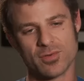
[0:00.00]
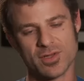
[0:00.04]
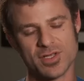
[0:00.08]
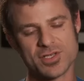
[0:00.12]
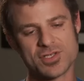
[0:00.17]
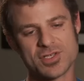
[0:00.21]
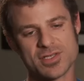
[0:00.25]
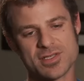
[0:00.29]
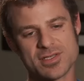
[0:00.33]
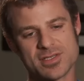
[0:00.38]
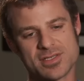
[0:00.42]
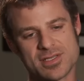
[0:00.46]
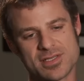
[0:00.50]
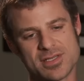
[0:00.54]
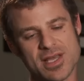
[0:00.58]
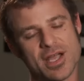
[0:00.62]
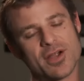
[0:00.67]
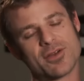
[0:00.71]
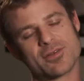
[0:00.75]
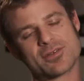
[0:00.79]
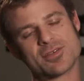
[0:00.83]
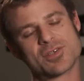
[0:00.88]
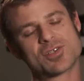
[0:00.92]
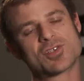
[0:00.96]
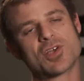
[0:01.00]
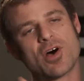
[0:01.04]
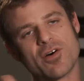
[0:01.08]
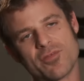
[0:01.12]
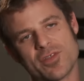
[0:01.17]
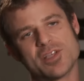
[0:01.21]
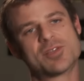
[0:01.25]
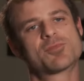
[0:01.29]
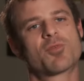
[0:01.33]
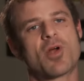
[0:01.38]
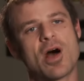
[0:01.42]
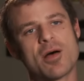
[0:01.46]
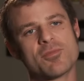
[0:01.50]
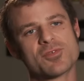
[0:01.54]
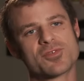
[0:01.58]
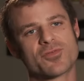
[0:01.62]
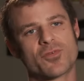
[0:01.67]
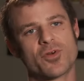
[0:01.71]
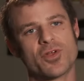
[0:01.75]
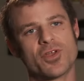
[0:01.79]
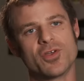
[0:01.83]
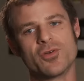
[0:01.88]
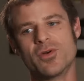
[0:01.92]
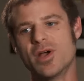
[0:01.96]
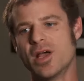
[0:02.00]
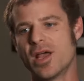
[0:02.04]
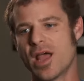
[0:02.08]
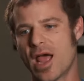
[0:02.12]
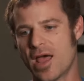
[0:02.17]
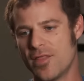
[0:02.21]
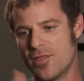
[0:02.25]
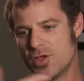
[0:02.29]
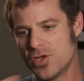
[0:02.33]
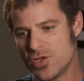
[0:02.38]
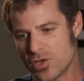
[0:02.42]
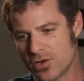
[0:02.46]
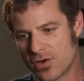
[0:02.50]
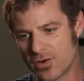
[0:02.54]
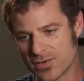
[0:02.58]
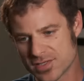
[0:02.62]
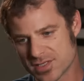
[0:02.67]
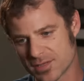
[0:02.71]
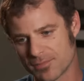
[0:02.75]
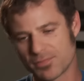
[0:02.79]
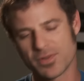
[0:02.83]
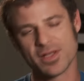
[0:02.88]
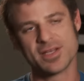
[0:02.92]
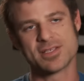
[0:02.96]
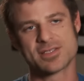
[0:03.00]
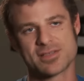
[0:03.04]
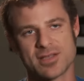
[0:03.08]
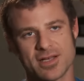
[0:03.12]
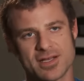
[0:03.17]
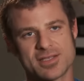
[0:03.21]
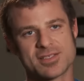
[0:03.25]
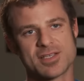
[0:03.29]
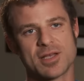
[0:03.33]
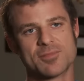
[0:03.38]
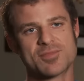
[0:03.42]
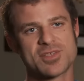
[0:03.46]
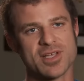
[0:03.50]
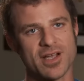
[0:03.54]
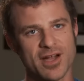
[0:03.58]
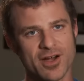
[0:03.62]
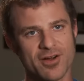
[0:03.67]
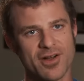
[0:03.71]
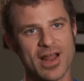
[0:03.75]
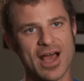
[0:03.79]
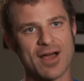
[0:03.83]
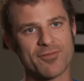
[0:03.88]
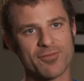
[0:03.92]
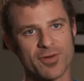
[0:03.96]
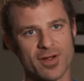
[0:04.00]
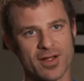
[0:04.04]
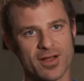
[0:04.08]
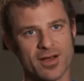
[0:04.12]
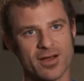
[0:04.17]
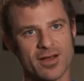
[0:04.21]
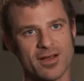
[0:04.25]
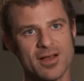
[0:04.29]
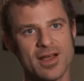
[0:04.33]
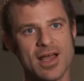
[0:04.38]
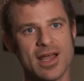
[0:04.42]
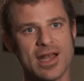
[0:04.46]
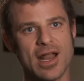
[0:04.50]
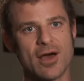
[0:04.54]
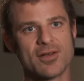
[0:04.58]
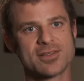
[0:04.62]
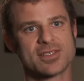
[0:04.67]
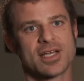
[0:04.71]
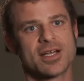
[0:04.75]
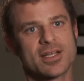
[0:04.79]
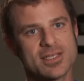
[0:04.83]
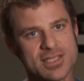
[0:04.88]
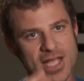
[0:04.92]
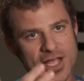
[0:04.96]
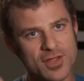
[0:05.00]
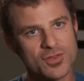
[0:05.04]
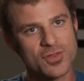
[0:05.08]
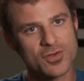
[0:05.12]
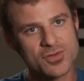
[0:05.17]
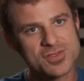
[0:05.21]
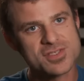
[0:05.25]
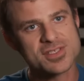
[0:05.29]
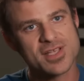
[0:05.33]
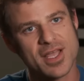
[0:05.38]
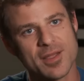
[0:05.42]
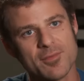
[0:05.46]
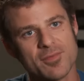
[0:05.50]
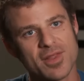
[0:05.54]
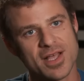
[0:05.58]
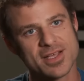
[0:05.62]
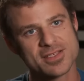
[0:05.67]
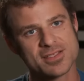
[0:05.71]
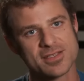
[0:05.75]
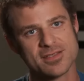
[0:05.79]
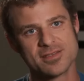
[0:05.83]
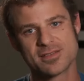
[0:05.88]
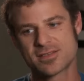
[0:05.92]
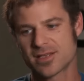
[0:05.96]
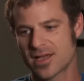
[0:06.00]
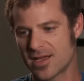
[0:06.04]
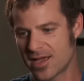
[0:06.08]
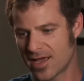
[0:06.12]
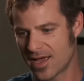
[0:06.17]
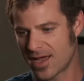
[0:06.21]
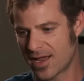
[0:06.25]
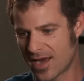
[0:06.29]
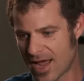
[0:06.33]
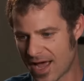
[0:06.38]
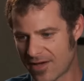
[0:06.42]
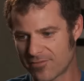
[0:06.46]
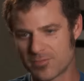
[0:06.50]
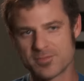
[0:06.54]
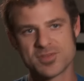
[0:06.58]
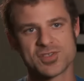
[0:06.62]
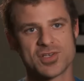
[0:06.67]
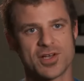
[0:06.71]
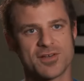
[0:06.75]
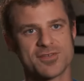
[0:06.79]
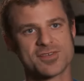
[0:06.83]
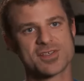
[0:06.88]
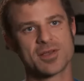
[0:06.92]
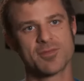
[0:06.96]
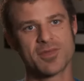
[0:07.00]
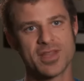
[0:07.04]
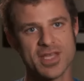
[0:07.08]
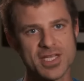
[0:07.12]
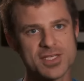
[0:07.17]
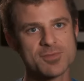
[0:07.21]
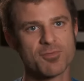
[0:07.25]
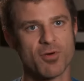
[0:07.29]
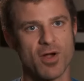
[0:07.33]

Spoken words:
religion is there to solve these problems for you, and then you go someplace like Sub-Saharan Africa. Now it's take those same lessons and have them solve some of these